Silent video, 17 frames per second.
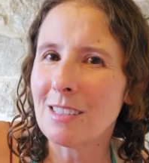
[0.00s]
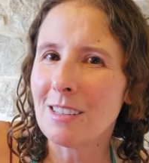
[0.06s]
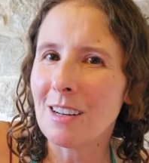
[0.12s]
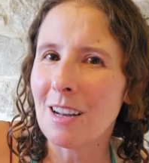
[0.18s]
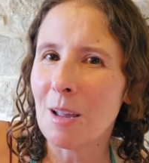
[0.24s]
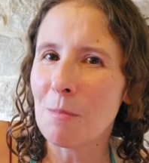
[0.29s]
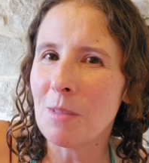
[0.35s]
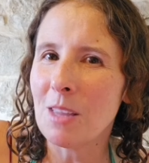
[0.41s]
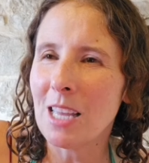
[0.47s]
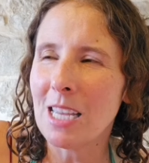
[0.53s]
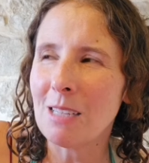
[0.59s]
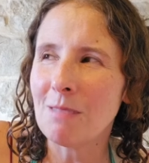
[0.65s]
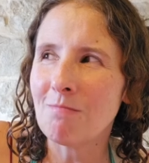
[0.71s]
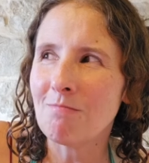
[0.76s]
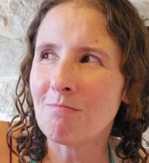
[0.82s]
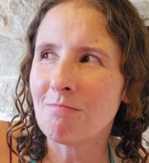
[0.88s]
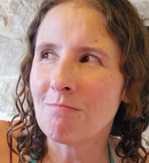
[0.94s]
And I'm like,
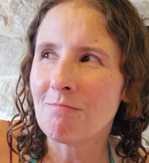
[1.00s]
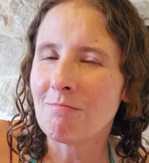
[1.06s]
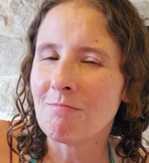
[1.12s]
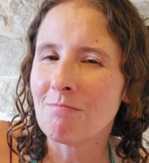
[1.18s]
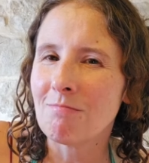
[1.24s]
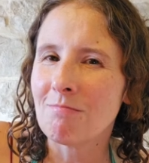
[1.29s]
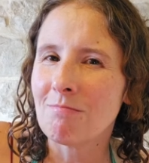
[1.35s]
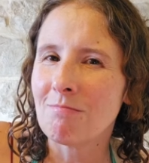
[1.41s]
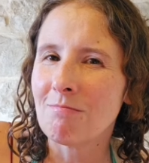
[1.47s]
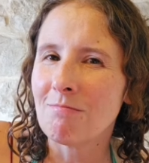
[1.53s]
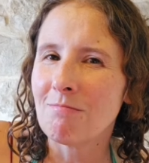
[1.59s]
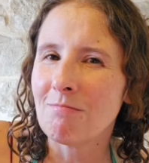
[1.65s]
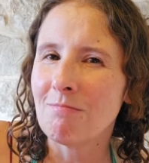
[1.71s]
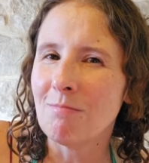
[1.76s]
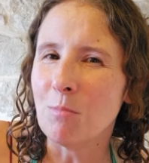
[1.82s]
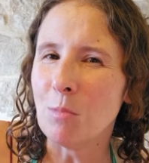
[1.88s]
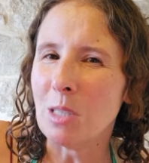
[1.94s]

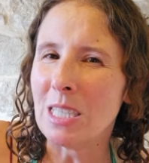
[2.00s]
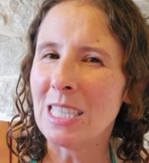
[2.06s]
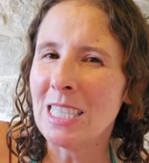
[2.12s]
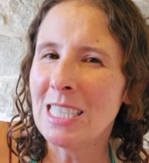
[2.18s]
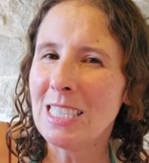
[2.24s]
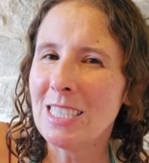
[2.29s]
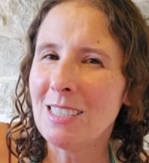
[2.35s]
what?